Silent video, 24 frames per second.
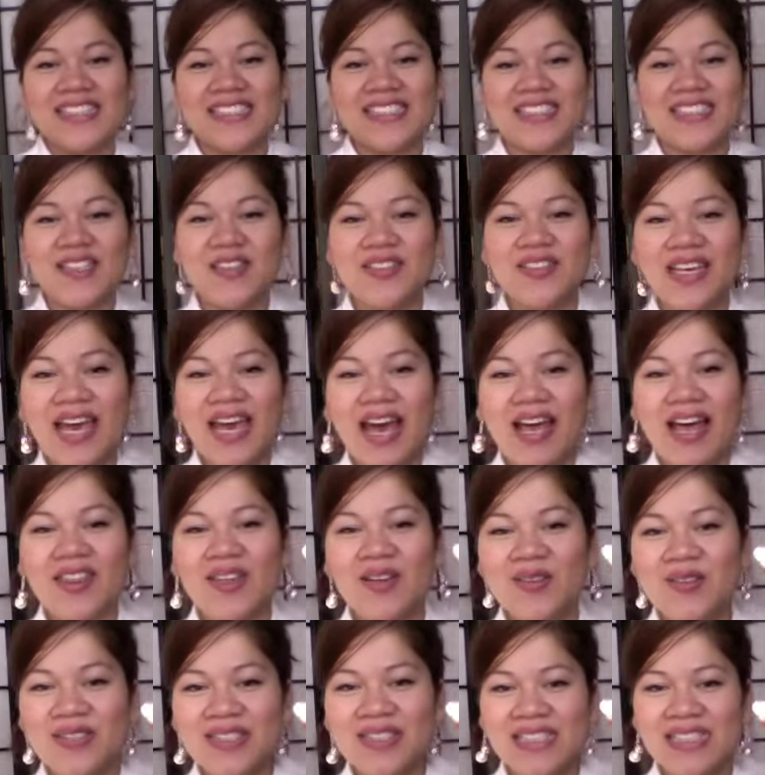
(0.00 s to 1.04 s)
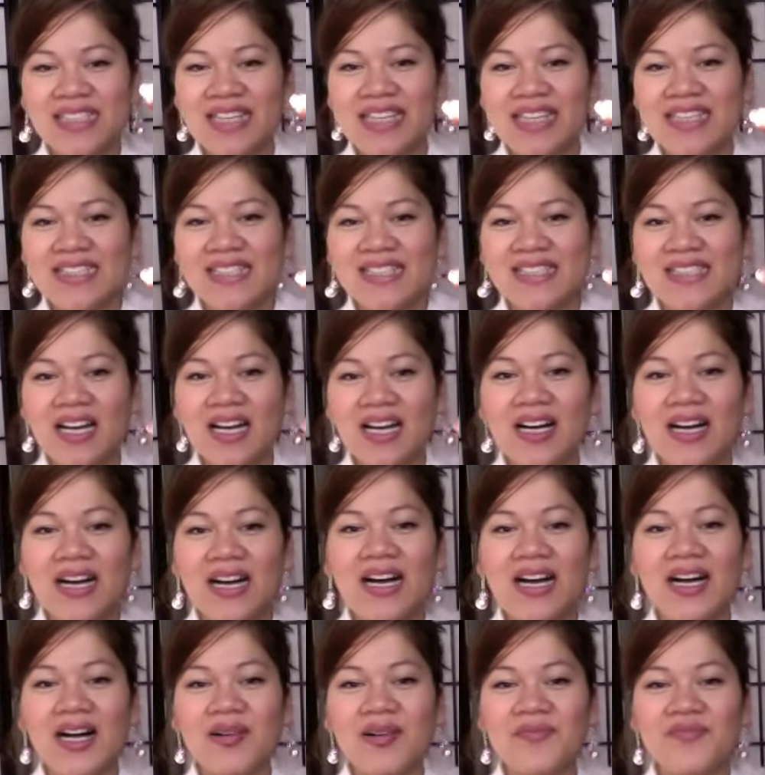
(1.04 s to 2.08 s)
So yeah, those things
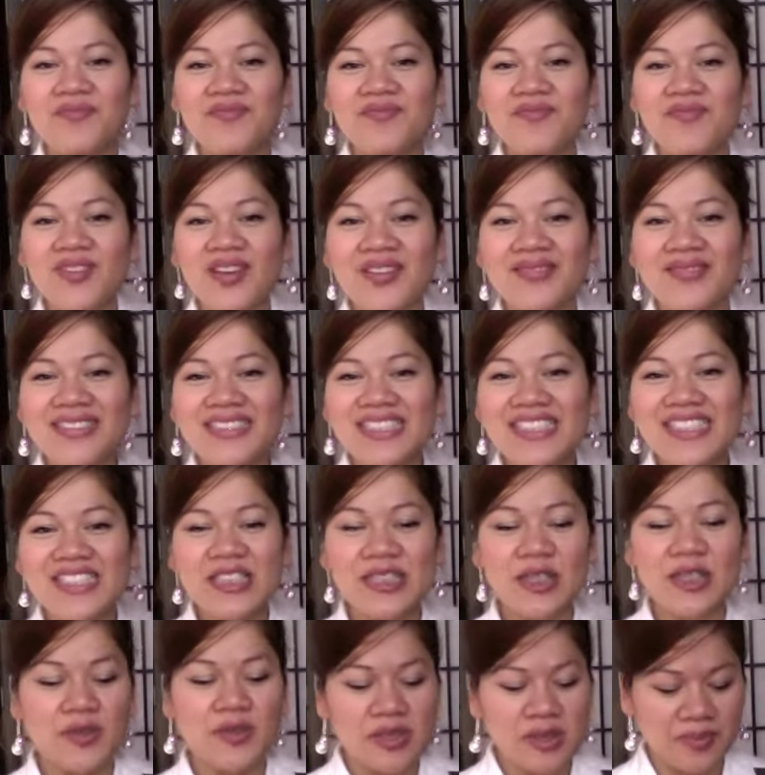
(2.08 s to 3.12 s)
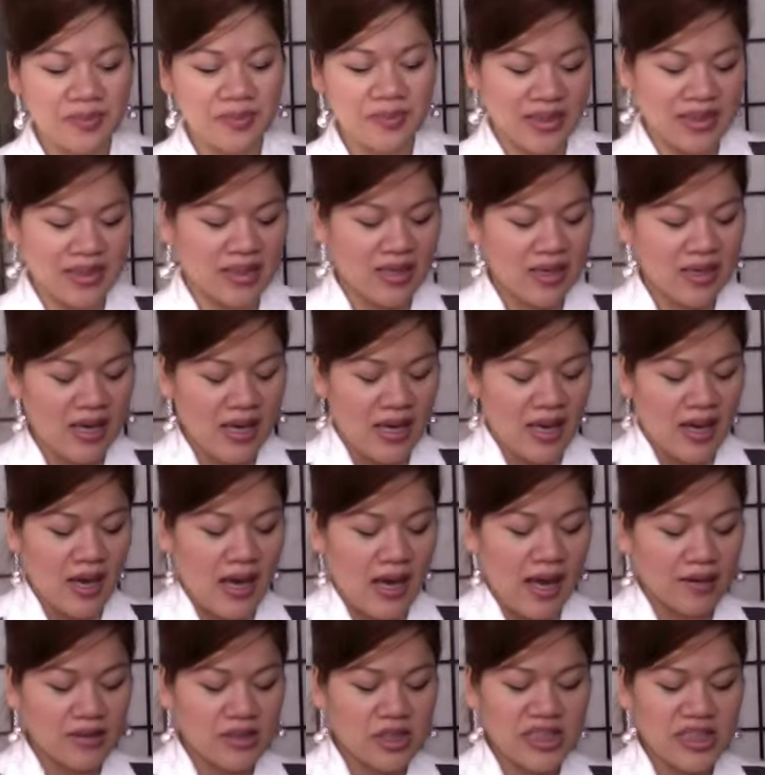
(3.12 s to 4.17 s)
um, really sold me
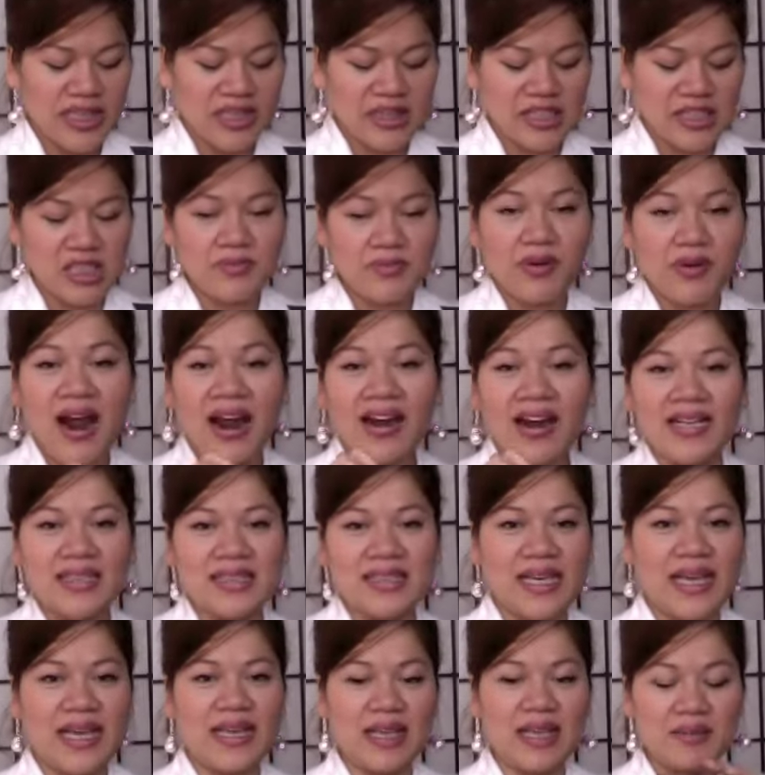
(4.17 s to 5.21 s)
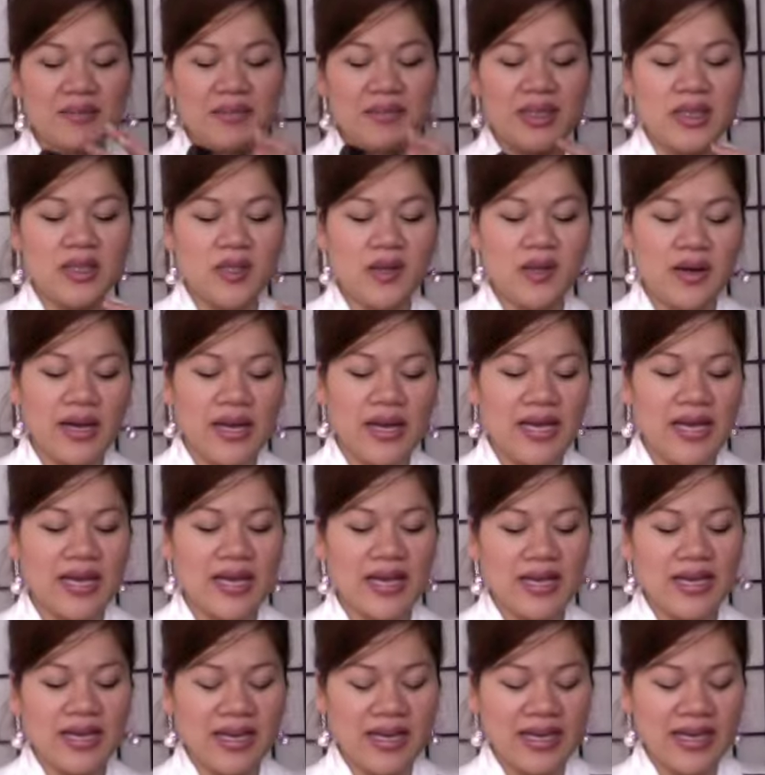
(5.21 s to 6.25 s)
to get this product. And let me go
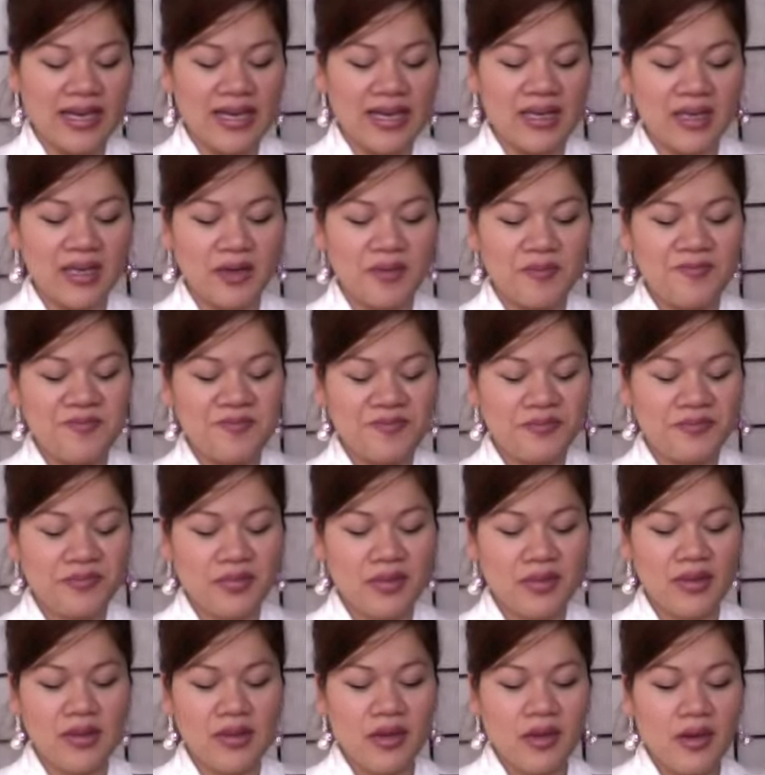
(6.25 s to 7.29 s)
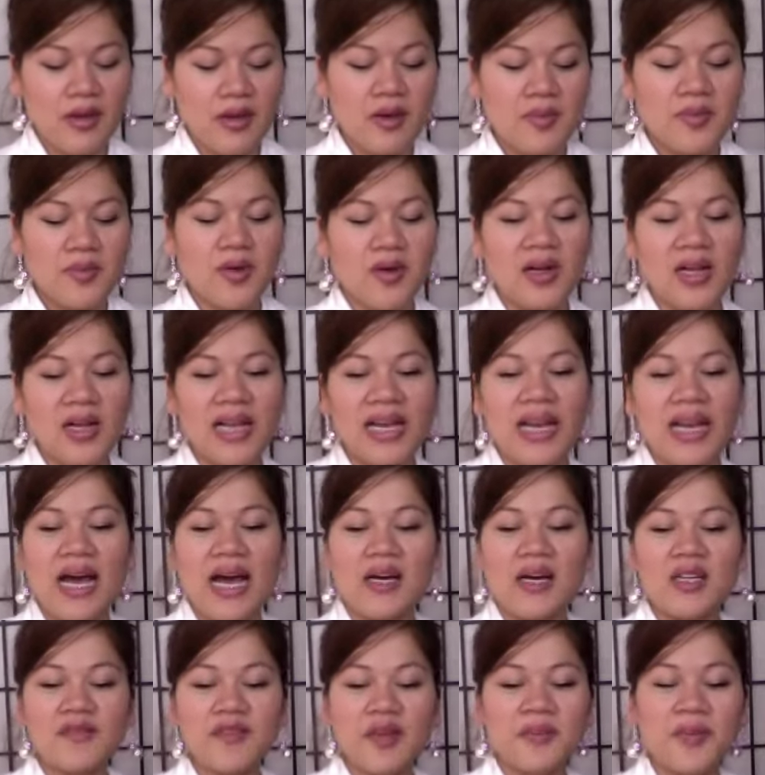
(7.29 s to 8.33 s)
ahead and pull it
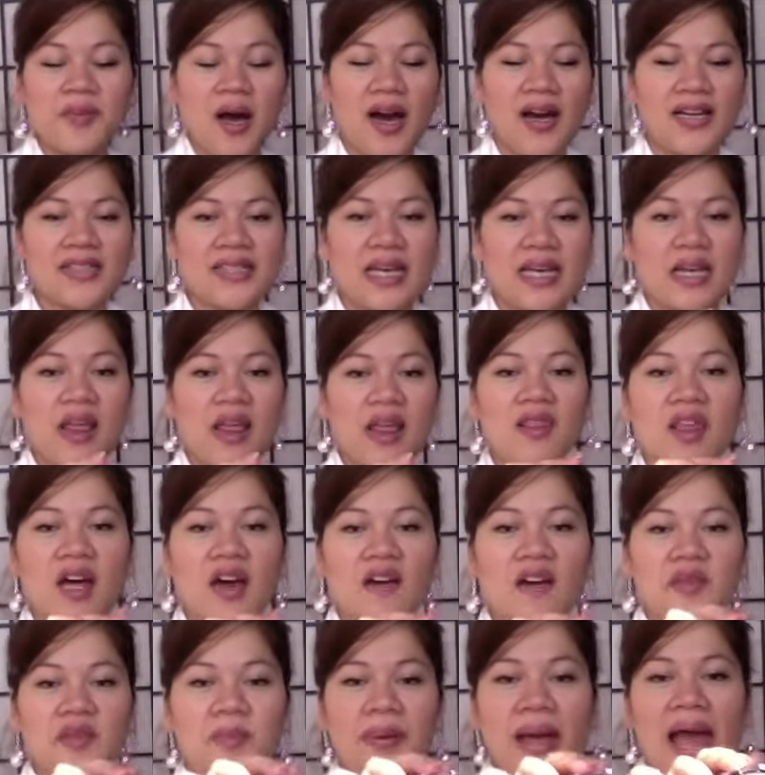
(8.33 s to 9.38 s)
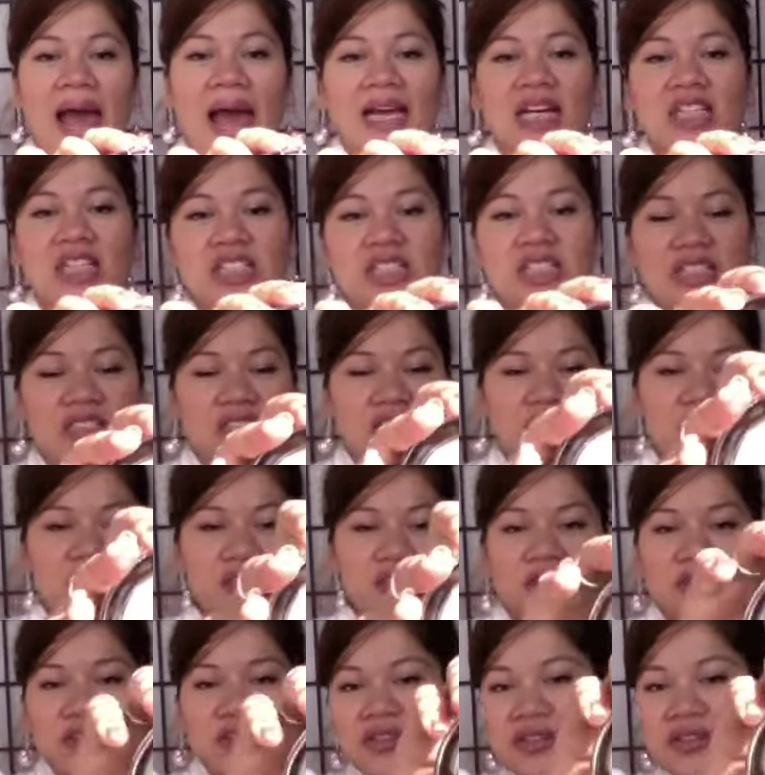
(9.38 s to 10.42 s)
out of the box. And I love the packaging. It's
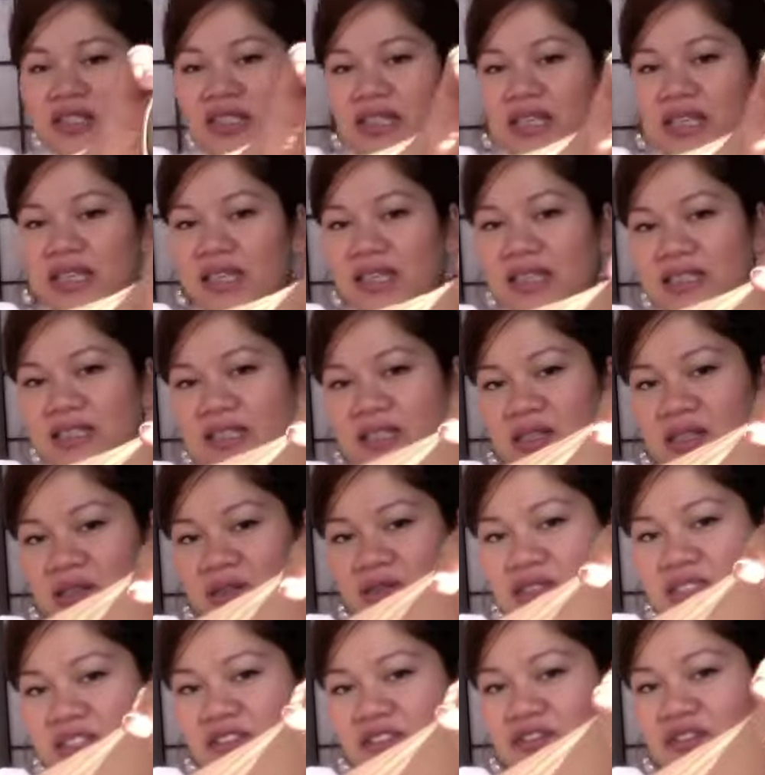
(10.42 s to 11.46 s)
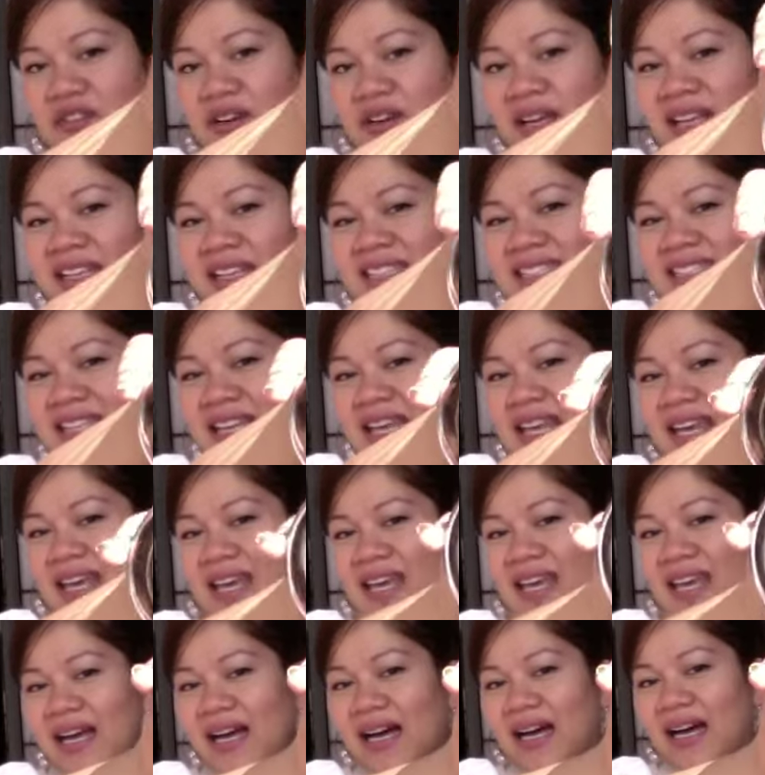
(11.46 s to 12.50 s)
so unique. It's so different.
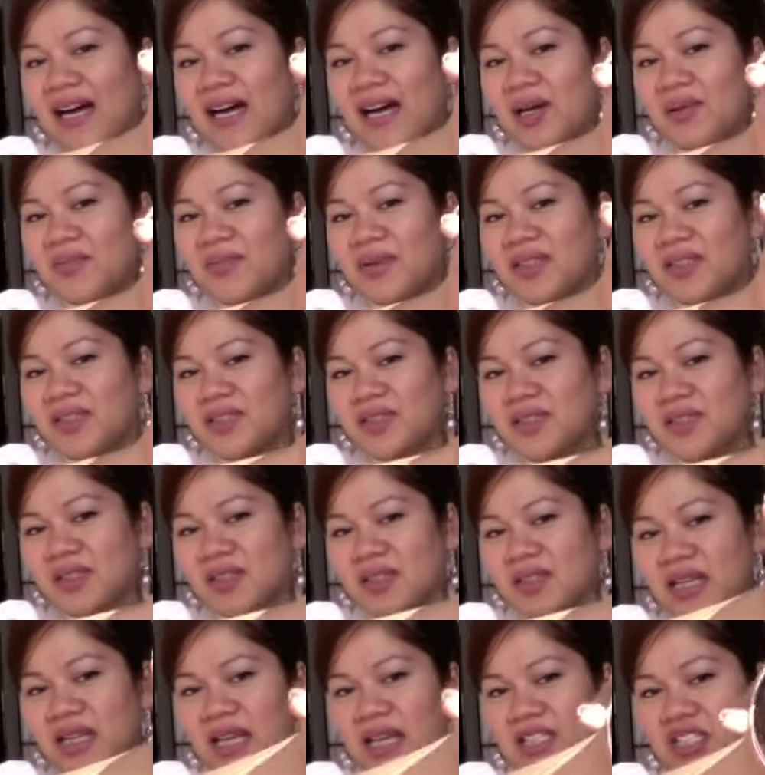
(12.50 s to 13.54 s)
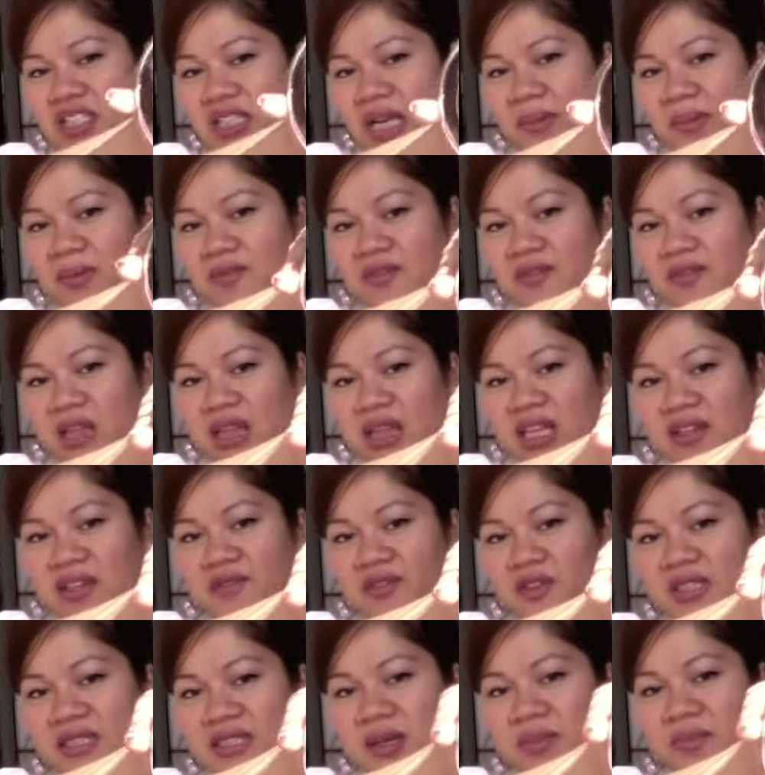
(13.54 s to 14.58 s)
Um, it's like the shape of a
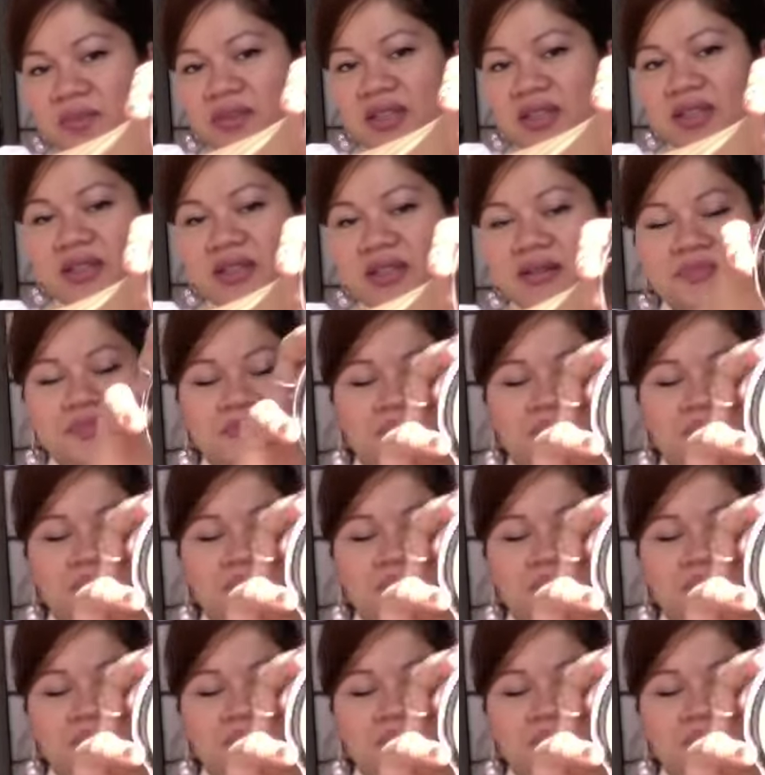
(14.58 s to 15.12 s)
leaf or something.